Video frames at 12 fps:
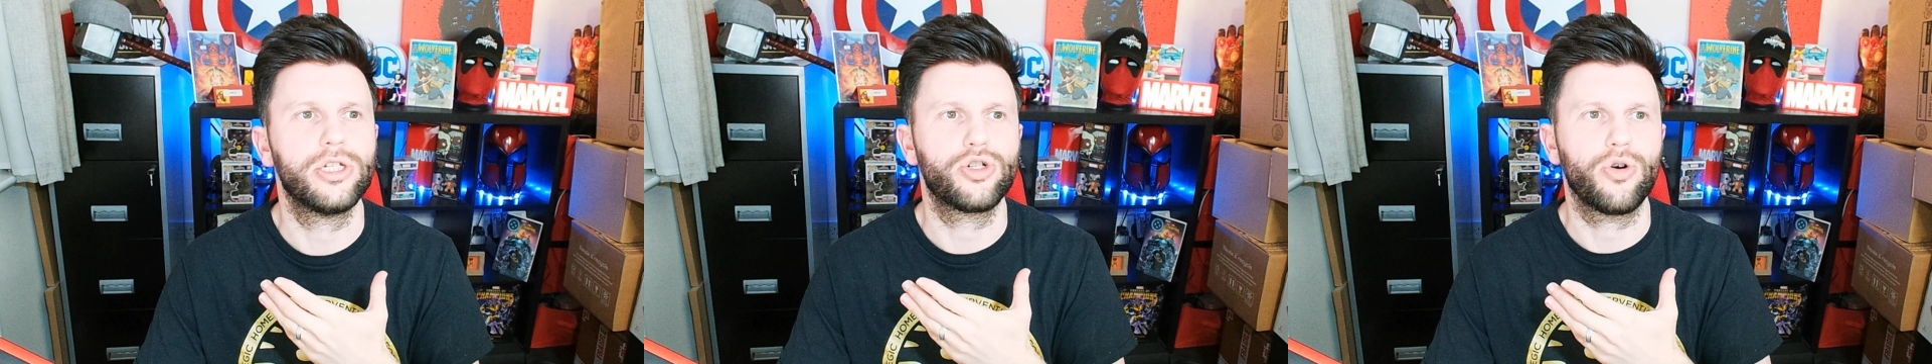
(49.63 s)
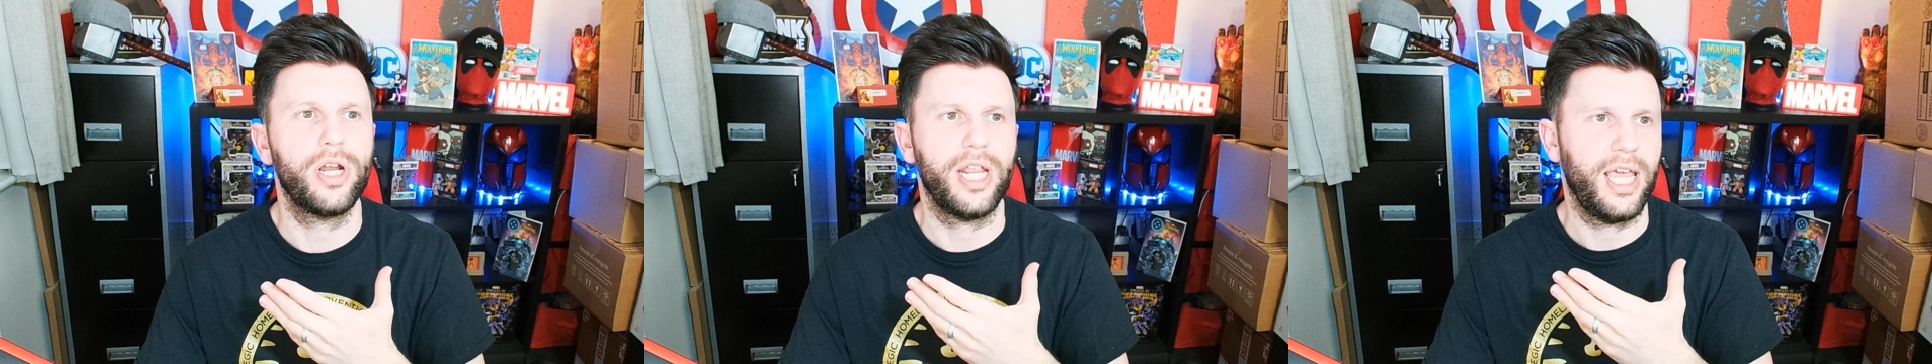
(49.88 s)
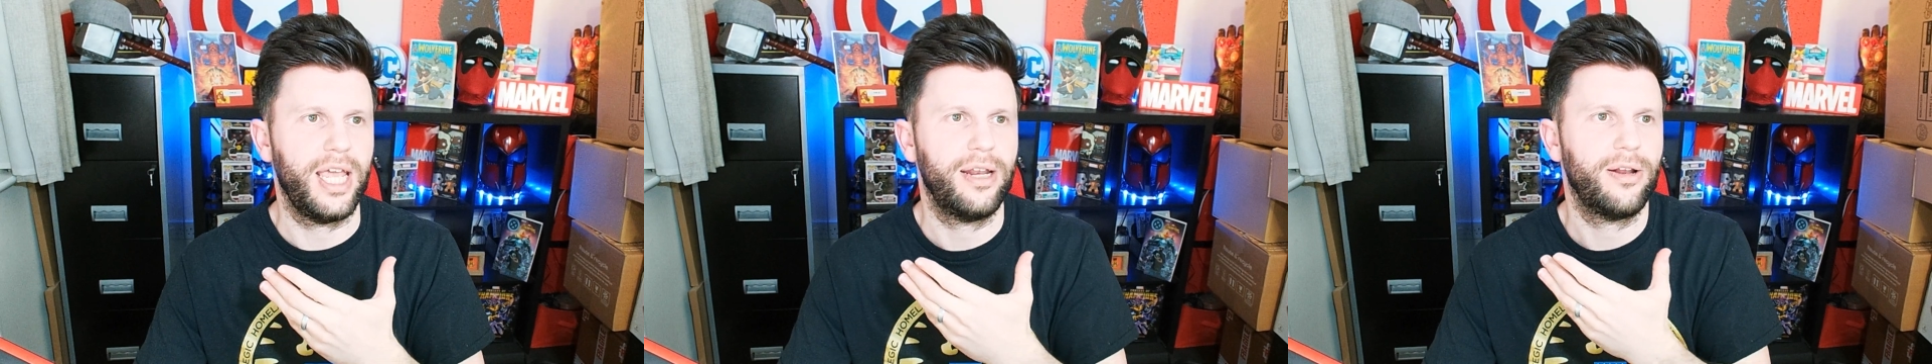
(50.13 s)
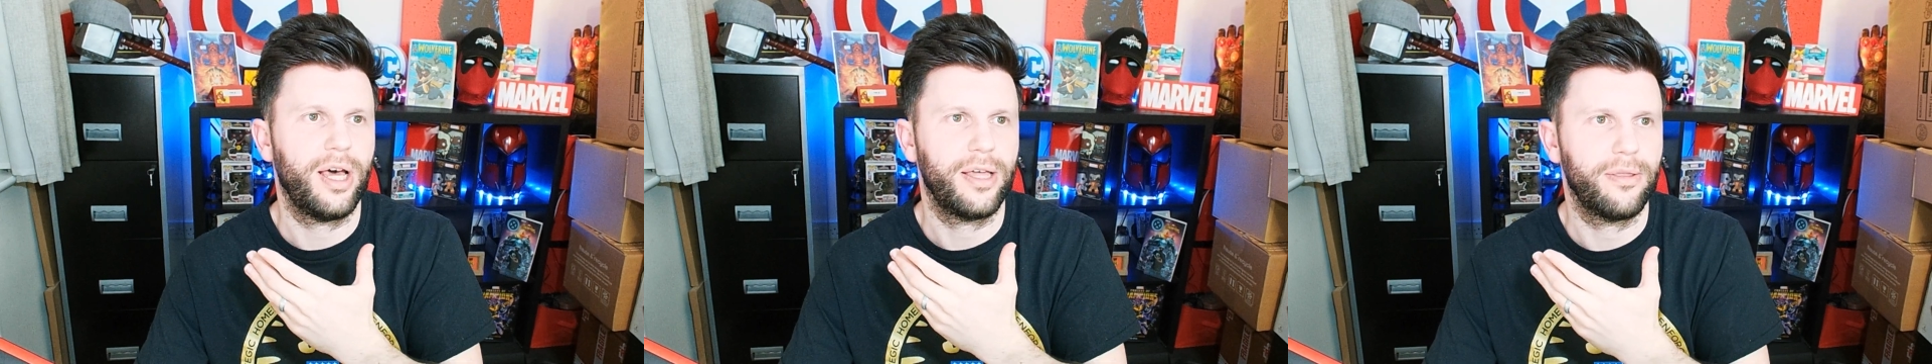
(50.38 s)
destroyed
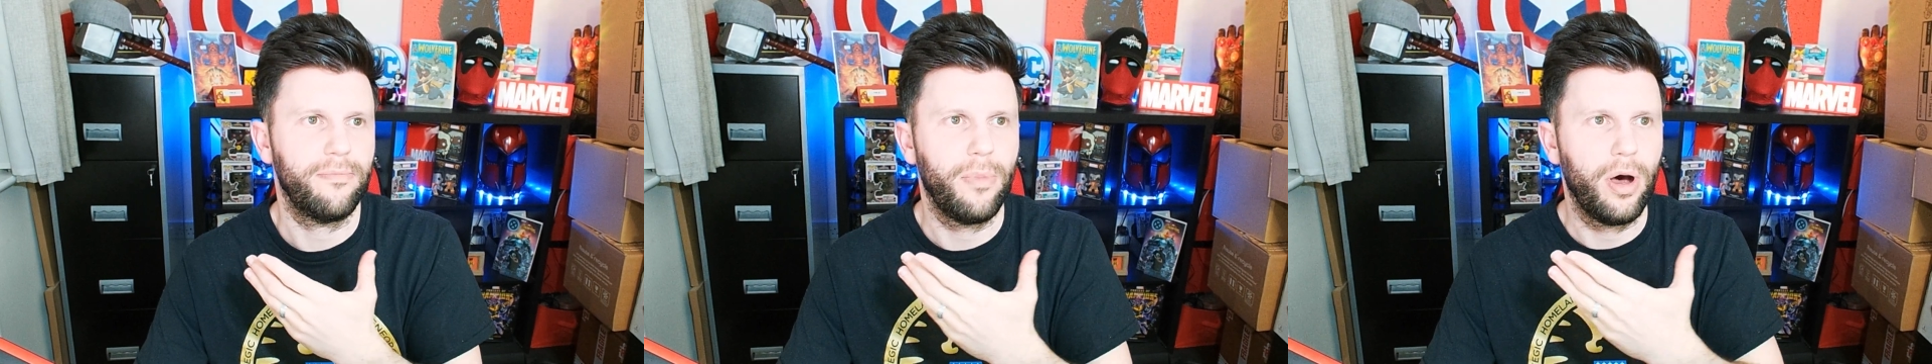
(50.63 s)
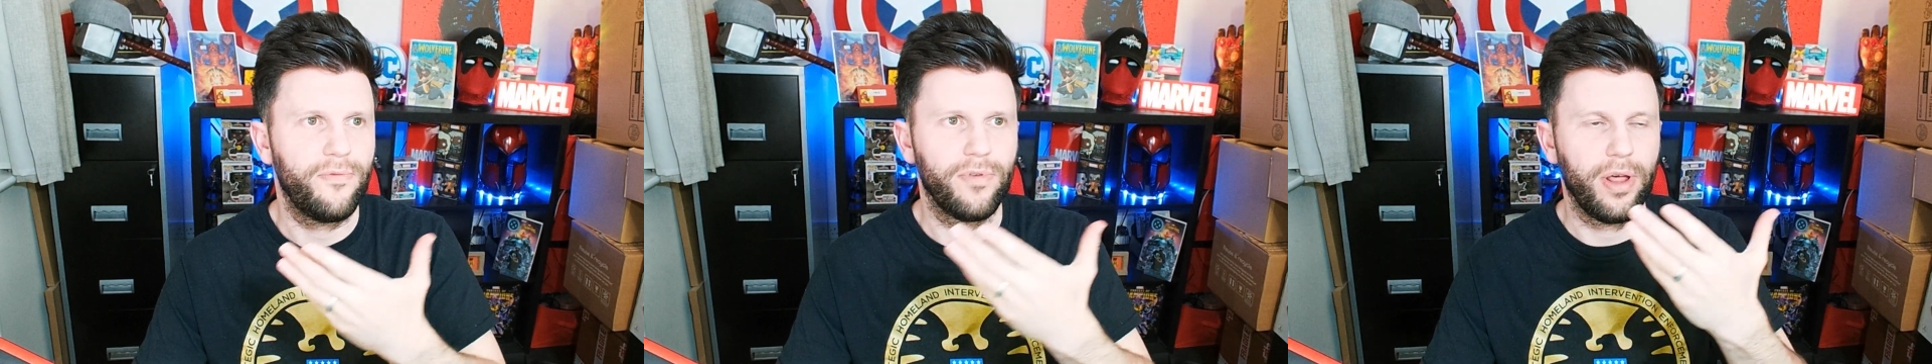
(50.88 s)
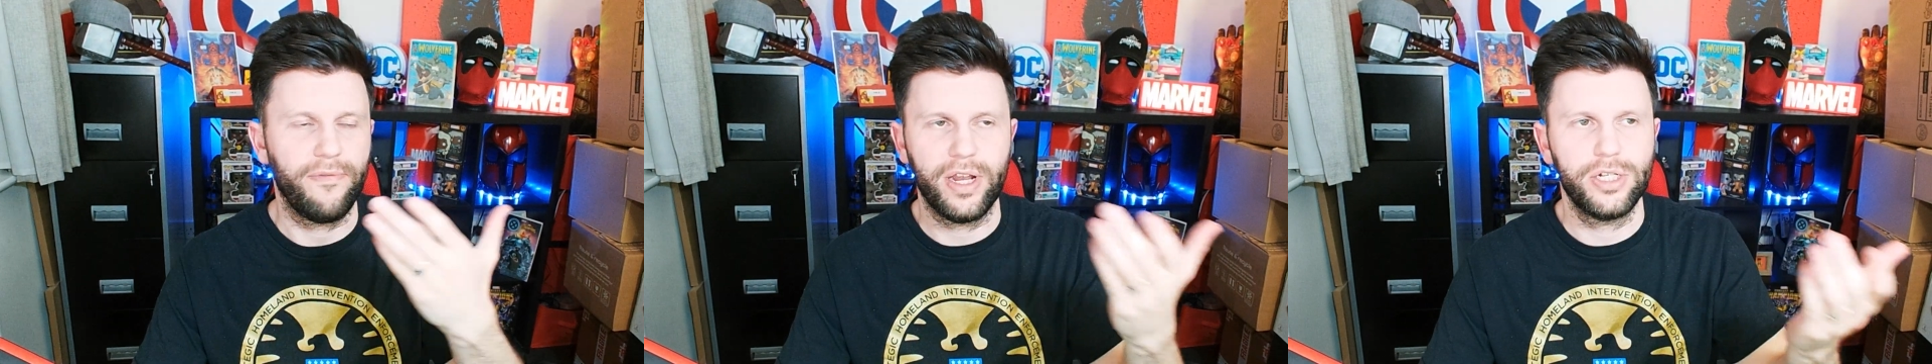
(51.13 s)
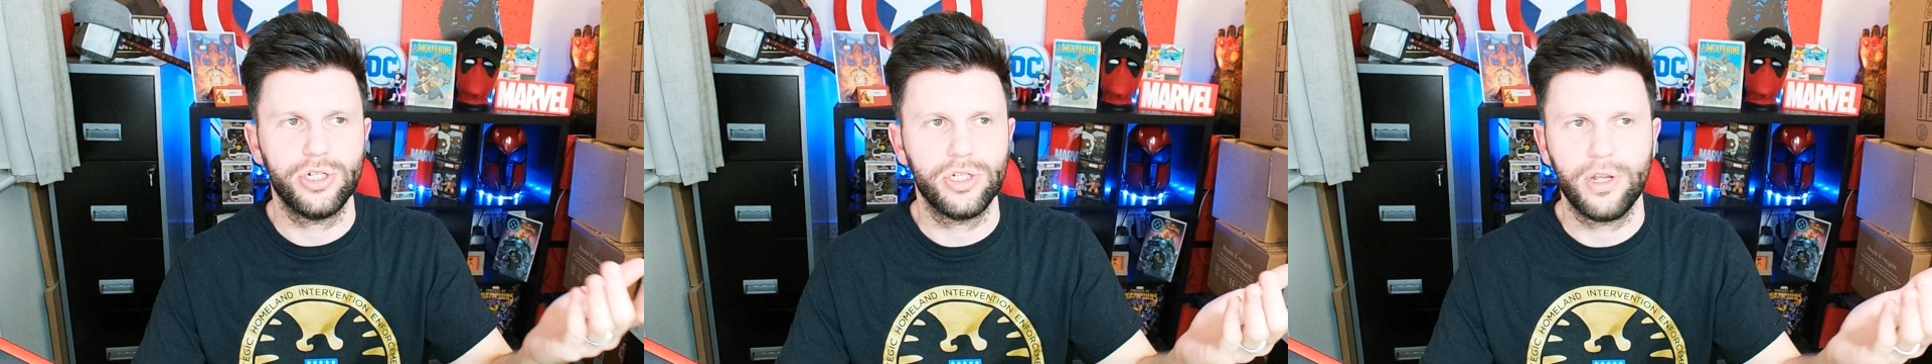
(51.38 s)
in like the Marvel
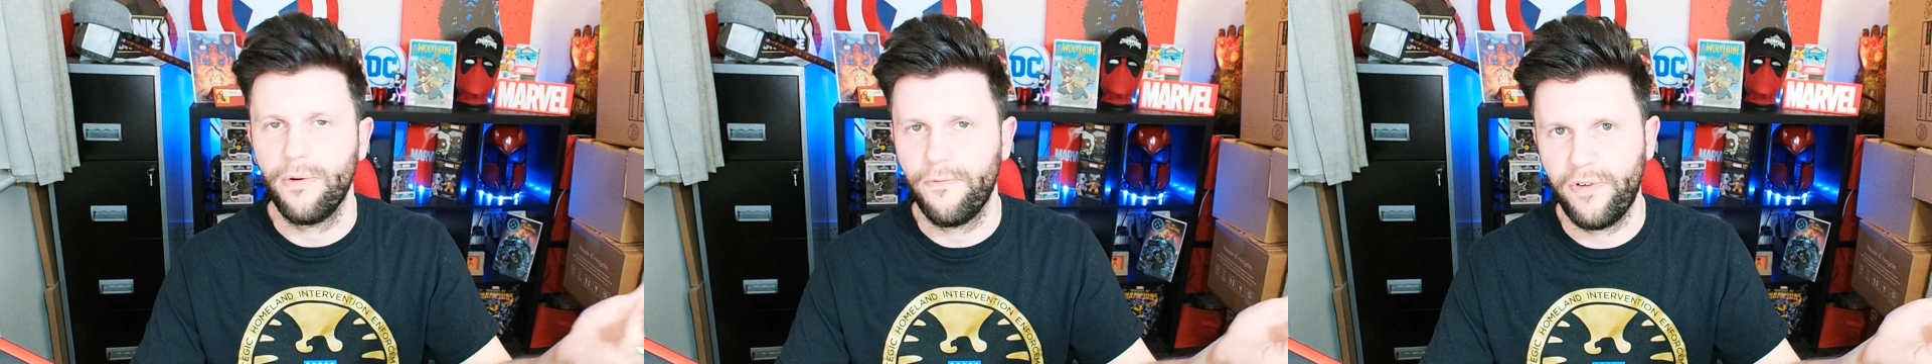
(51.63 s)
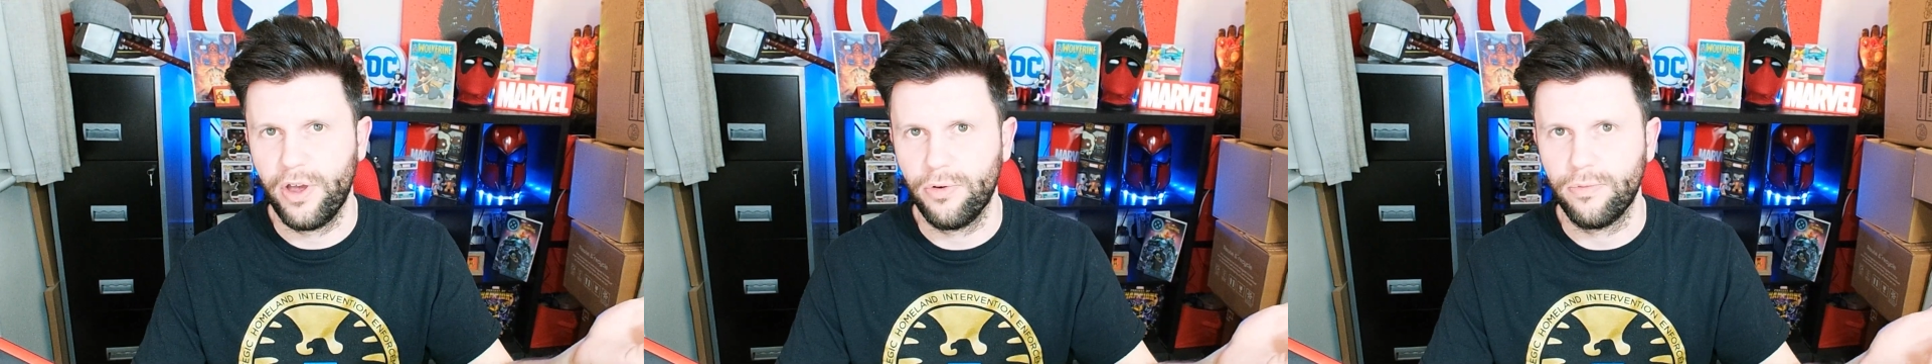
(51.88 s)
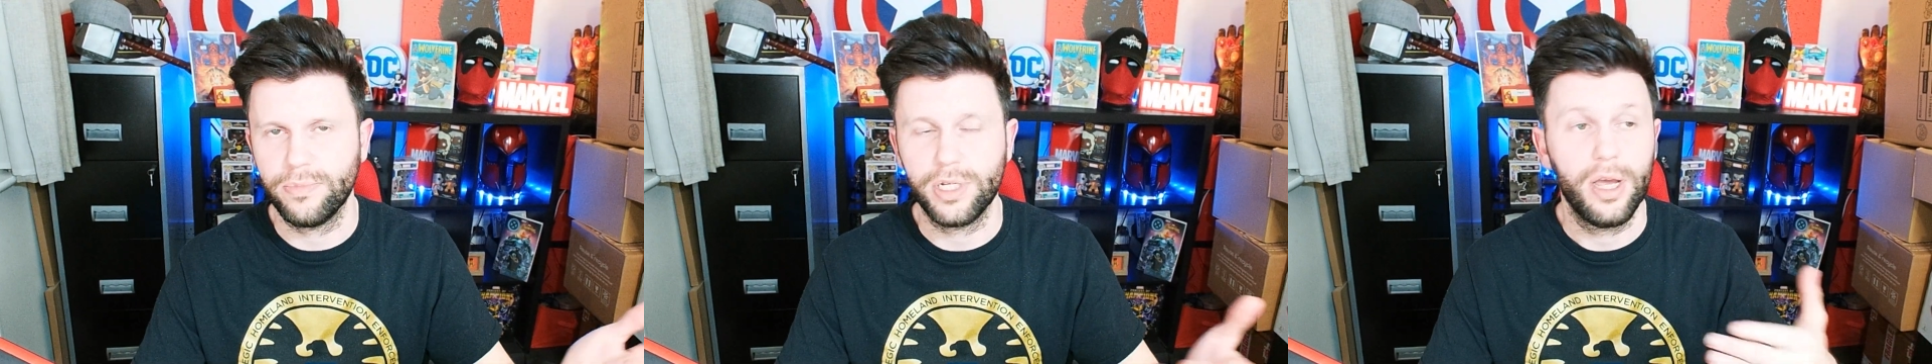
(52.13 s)
Avengers films